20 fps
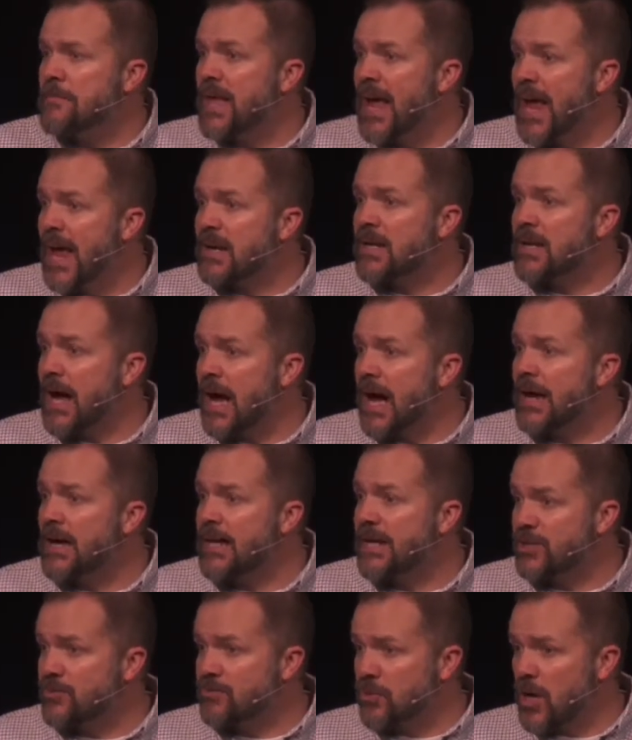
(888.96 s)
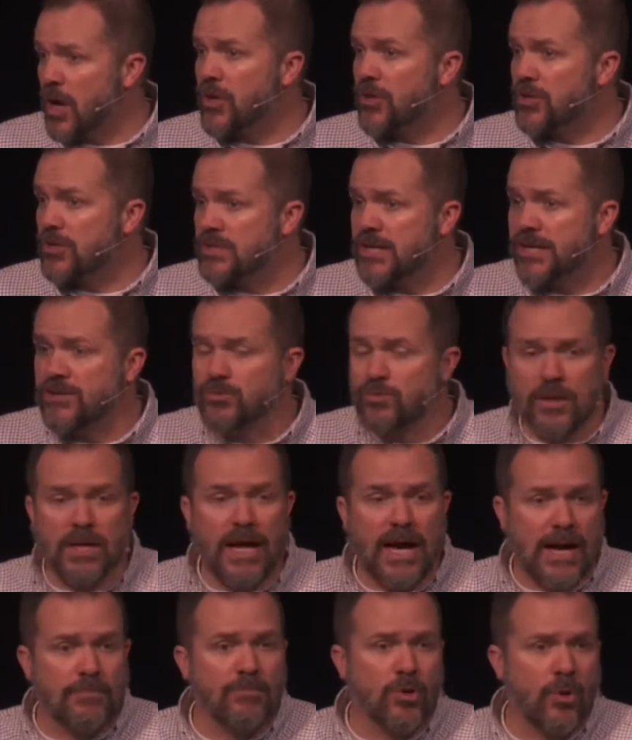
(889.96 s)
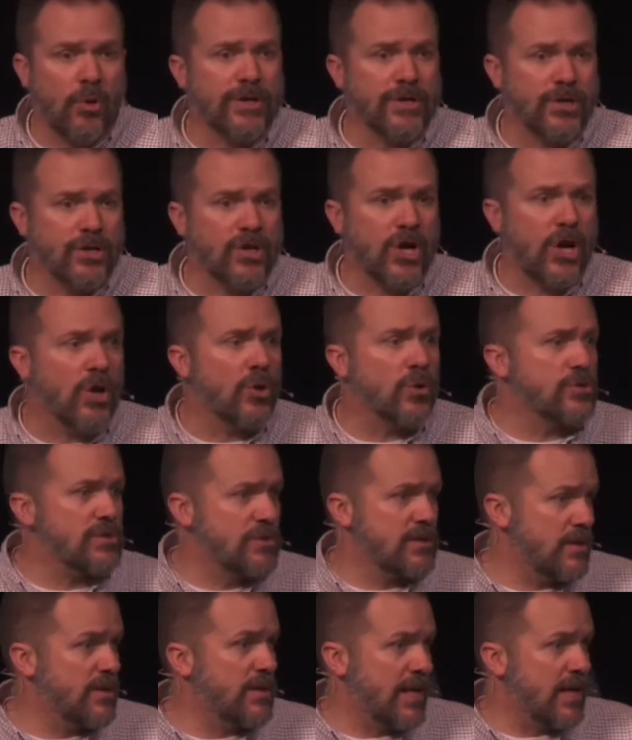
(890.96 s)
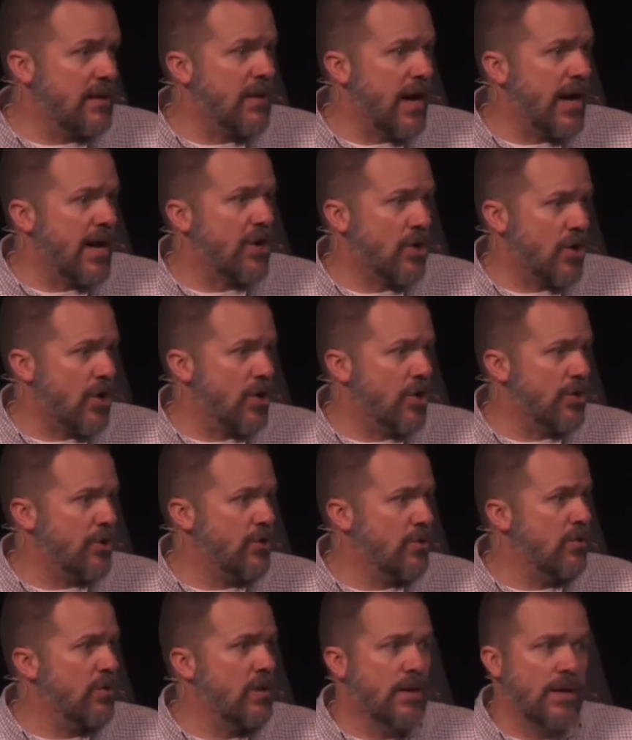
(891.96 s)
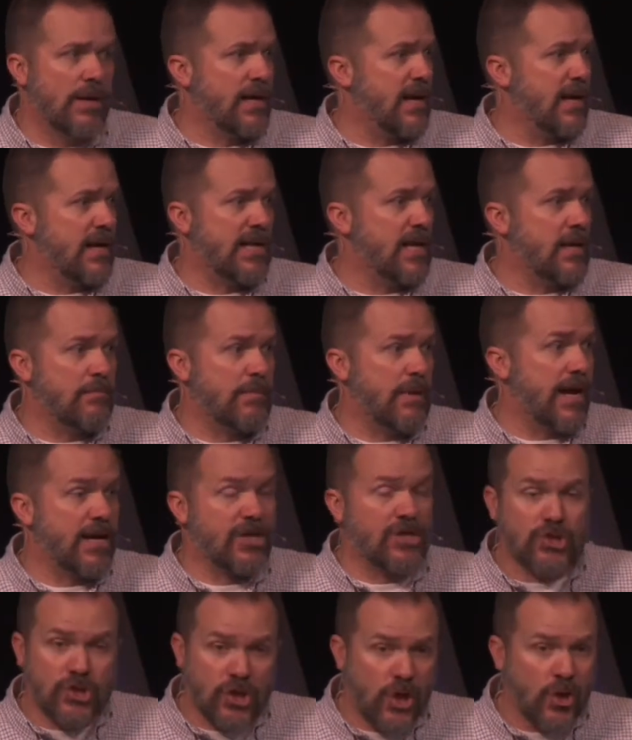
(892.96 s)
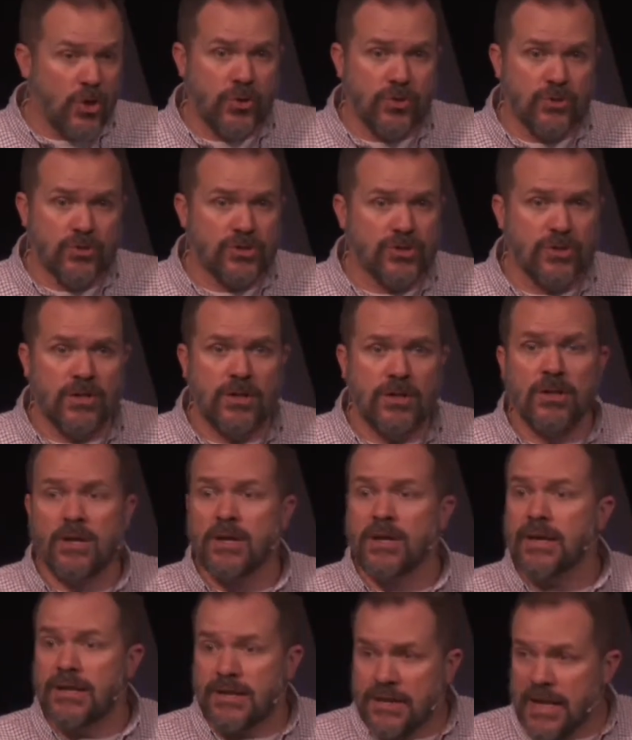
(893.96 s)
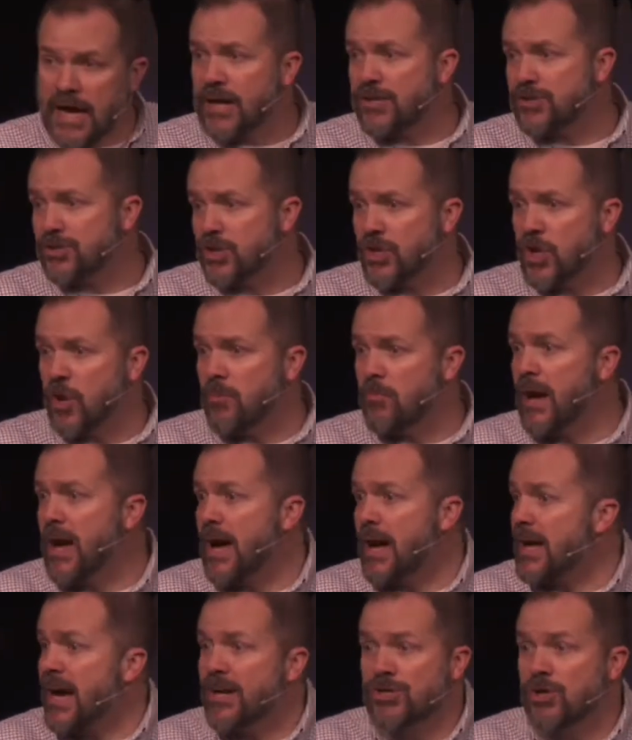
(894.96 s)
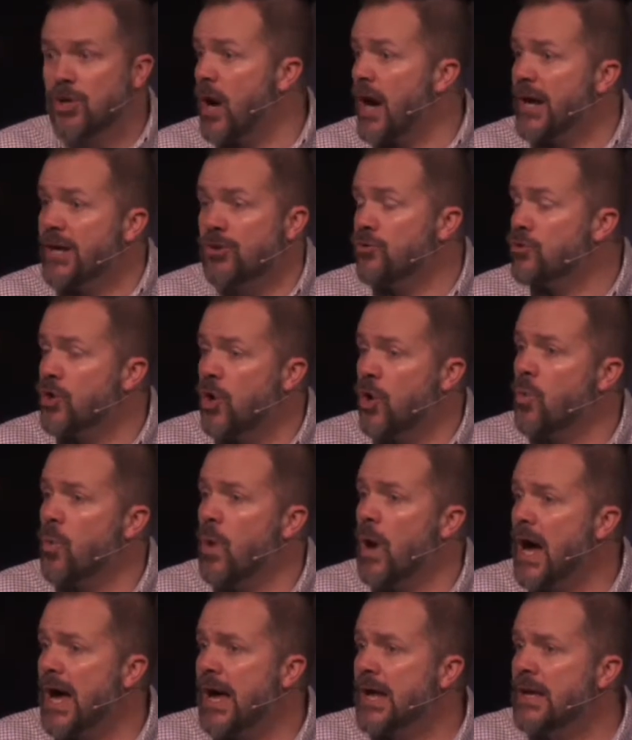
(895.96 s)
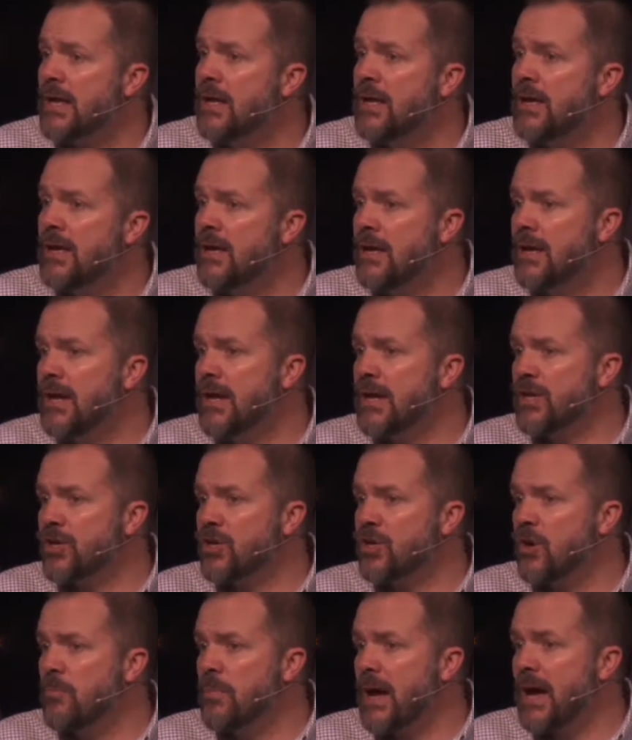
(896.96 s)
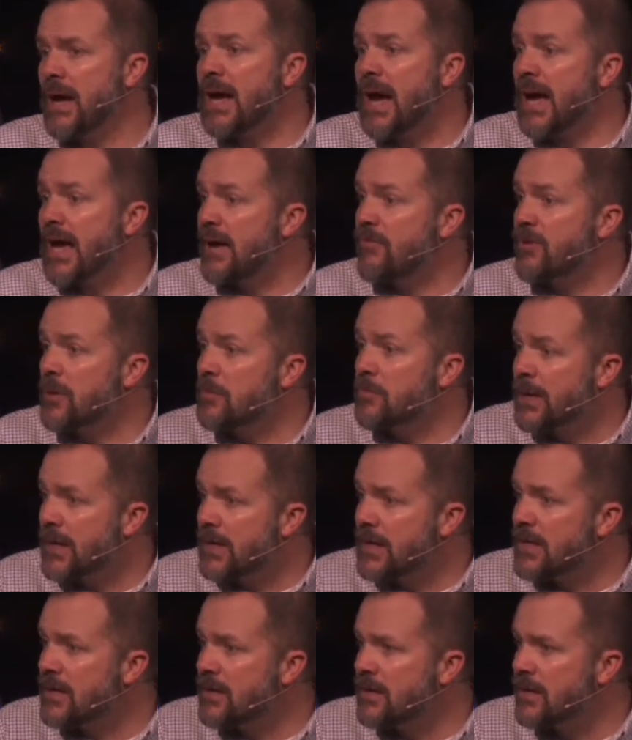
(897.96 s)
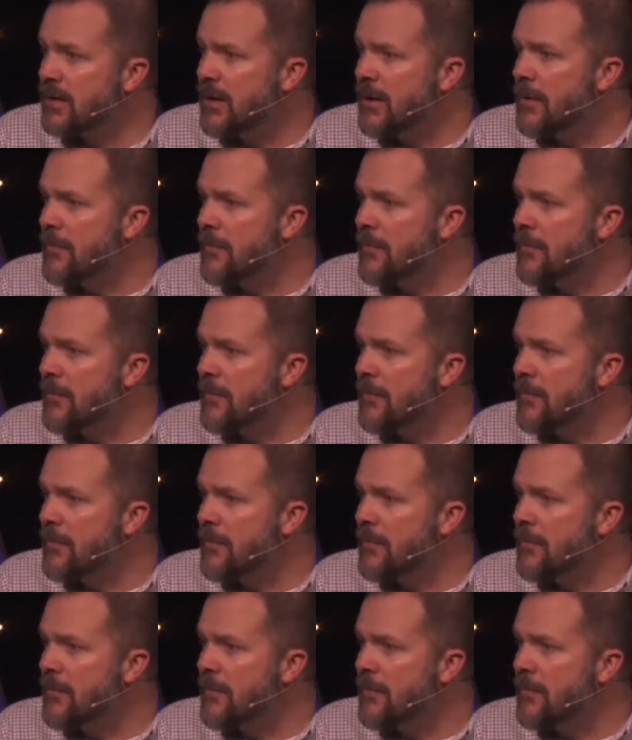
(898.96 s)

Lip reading: Hanani, his brother, says, well, I'm going to go. Nehemiah, are you? And Nehemiah chose not to go back. I don't know why he didn't go back. I have an opinion.